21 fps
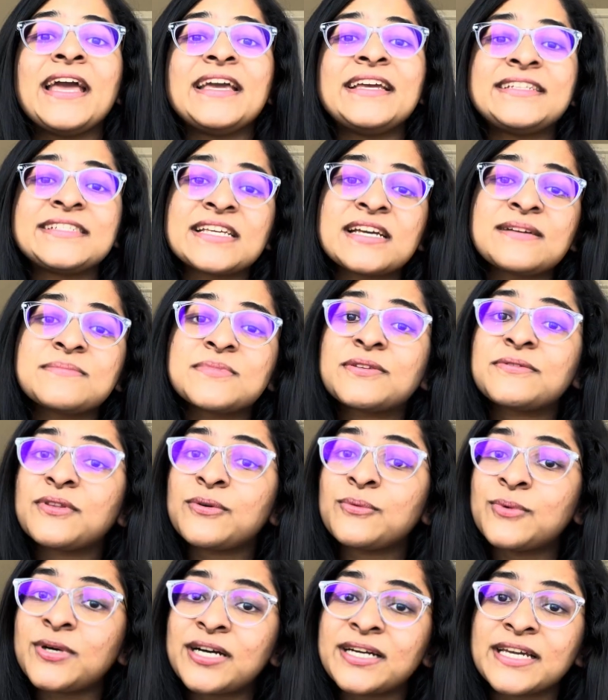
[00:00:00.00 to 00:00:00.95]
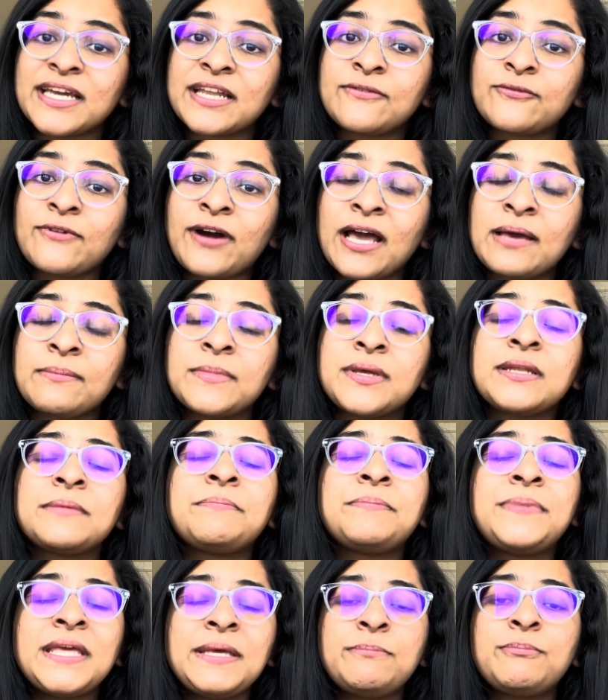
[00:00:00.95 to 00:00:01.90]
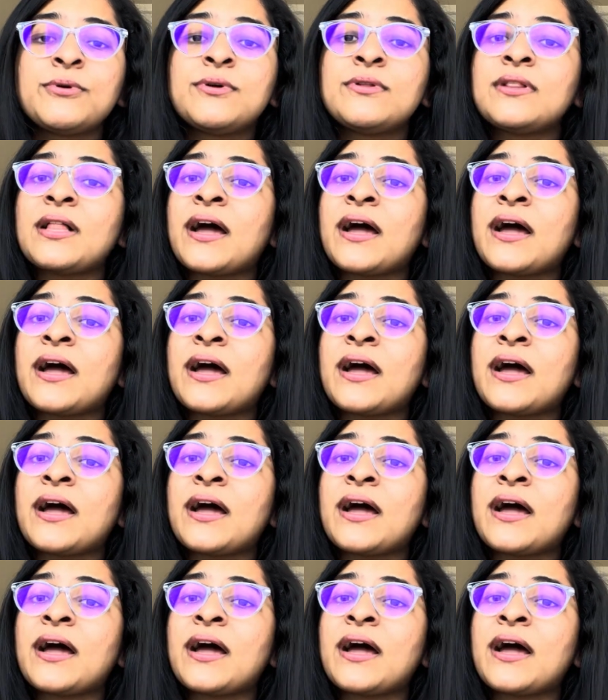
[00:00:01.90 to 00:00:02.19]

In terms of the work environment, people